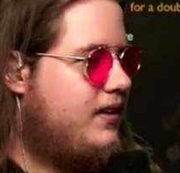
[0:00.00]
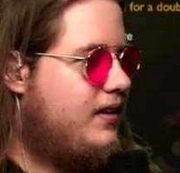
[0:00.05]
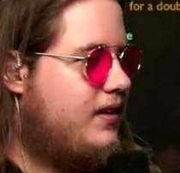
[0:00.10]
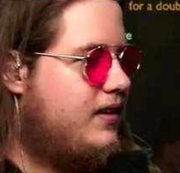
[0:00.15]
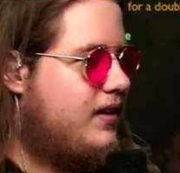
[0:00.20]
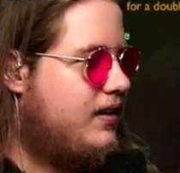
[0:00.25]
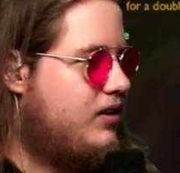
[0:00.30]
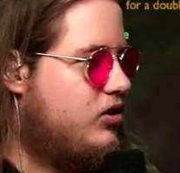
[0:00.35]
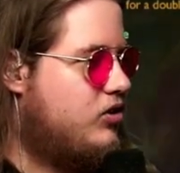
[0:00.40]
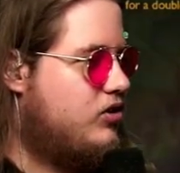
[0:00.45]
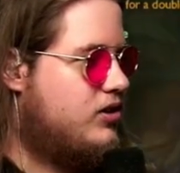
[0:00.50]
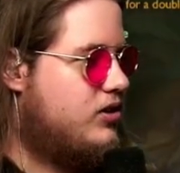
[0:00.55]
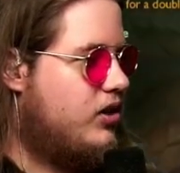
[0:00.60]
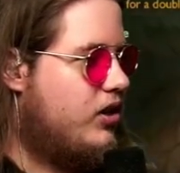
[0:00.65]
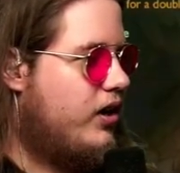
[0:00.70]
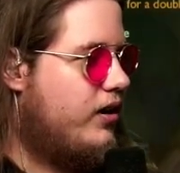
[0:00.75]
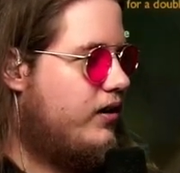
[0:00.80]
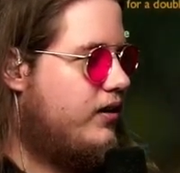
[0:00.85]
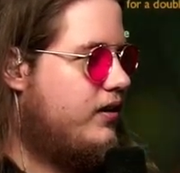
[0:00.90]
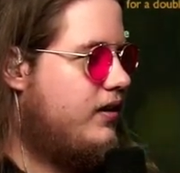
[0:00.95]
can you just
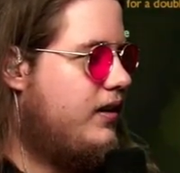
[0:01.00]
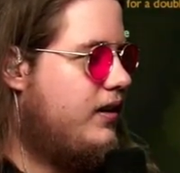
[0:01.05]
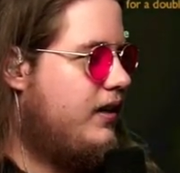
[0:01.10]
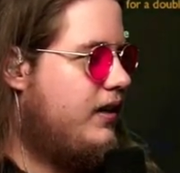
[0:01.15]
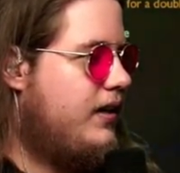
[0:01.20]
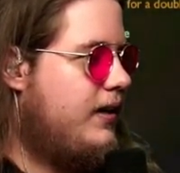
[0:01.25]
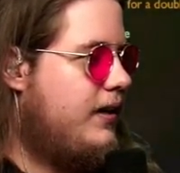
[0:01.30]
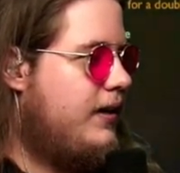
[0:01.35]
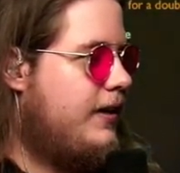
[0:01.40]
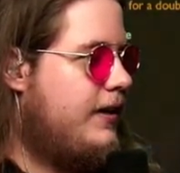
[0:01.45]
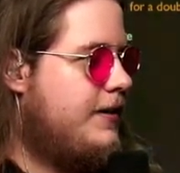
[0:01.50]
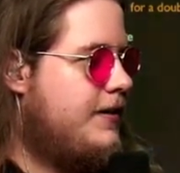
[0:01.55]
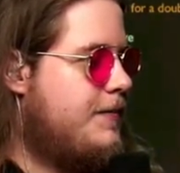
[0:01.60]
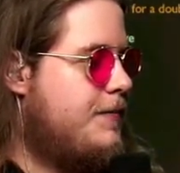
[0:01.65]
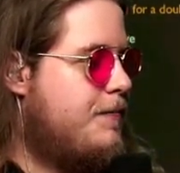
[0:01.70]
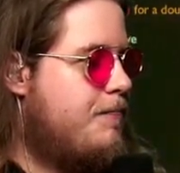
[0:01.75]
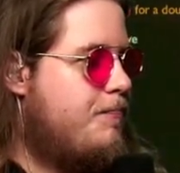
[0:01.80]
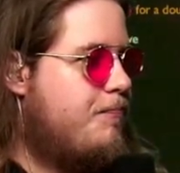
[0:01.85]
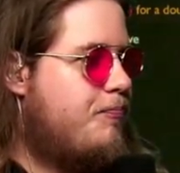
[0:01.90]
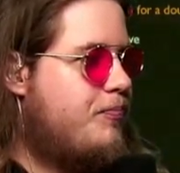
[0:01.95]
not?
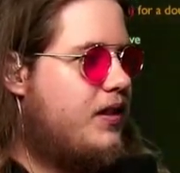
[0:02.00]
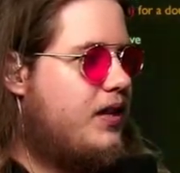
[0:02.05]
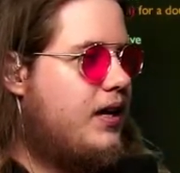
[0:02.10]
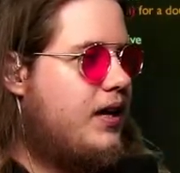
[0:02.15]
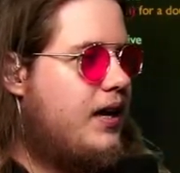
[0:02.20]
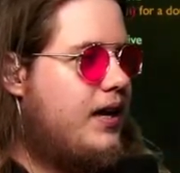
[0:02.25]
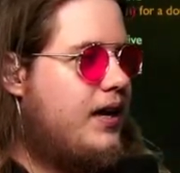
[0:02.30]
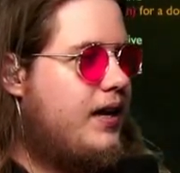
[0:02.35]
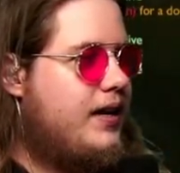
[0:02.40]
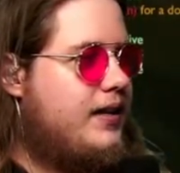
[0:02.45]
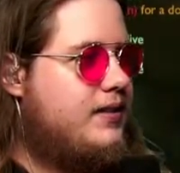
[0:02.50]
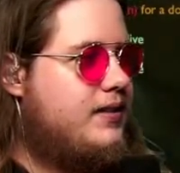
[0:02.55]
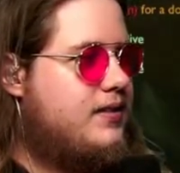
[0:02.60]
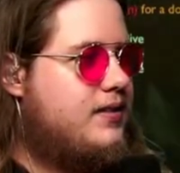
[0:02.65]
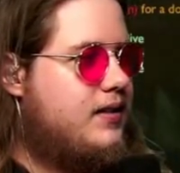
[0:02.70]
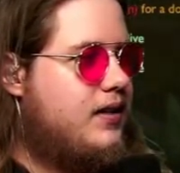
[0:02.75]
And